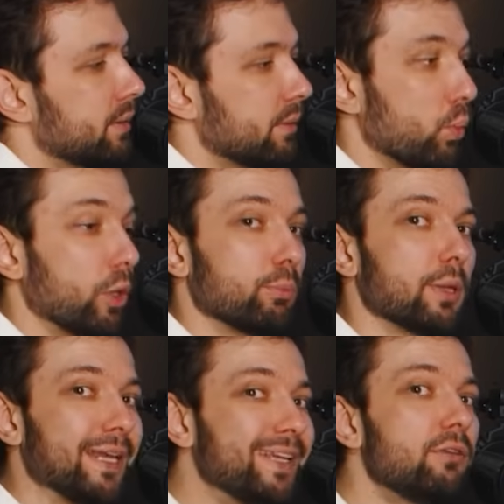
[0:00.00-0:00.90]
When you
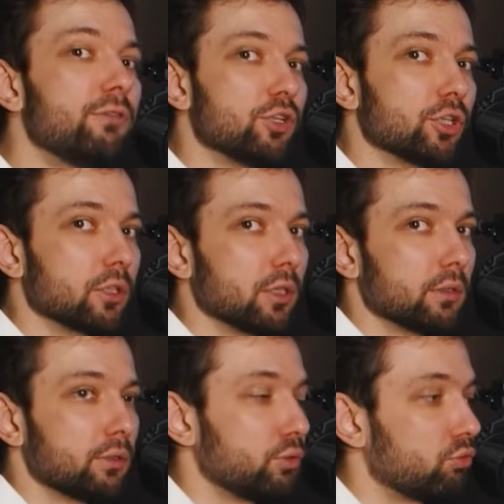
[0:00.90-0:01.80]
play inefficiently,
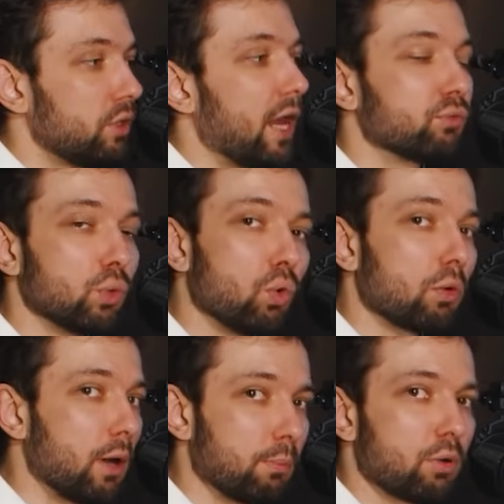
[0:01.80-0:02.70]
you really have to
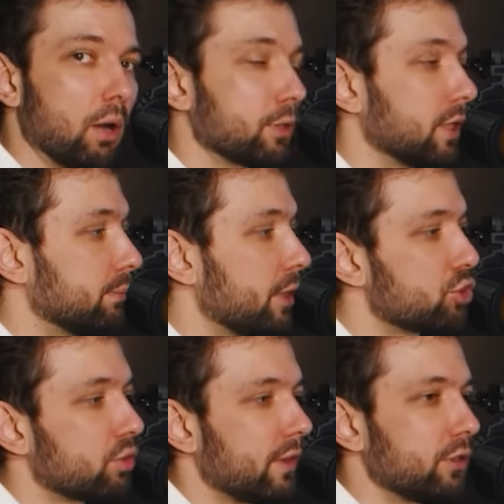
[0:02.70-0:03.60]
warm up properly and make
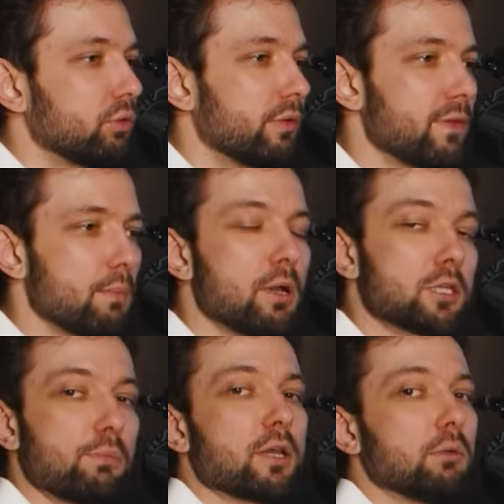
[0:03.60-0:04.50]
sure that you're in the
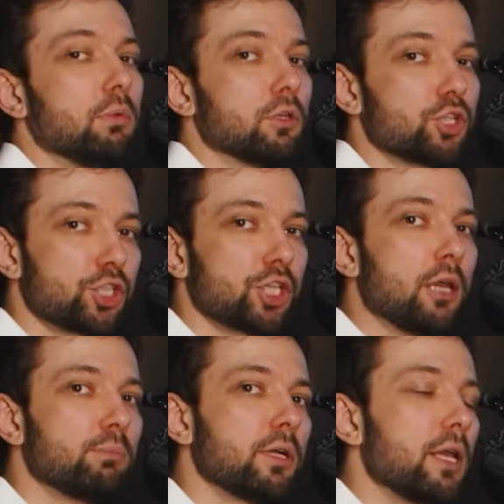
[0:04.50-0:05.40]
best possible
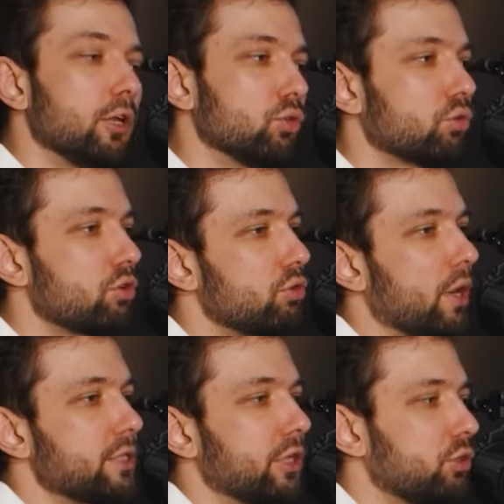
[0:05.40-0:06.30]
shape in order to
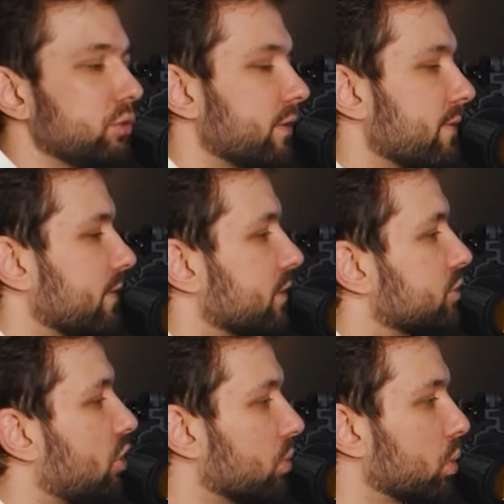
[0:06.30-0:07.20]
execute
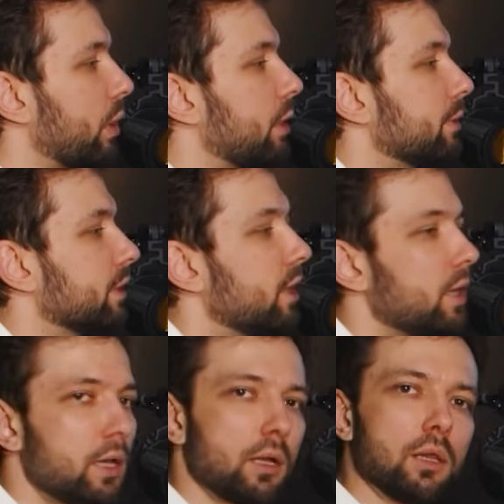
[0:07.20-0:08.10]
those overwhelming
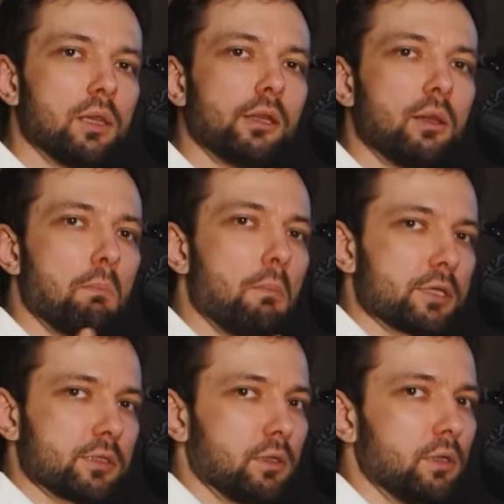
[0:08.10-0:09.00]
little
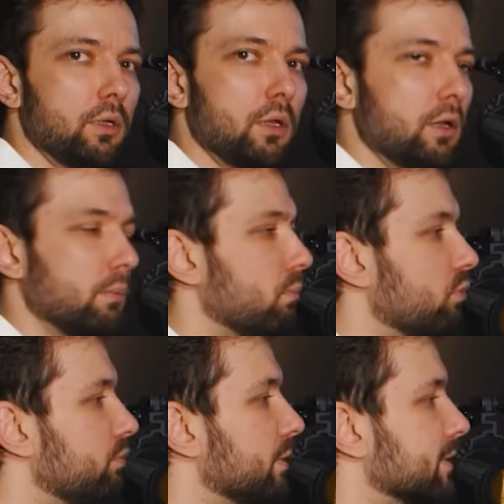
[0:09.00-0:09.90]
muscle
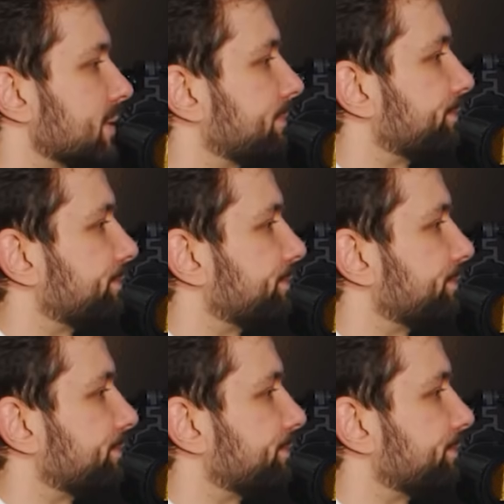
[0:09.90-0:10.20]
movements.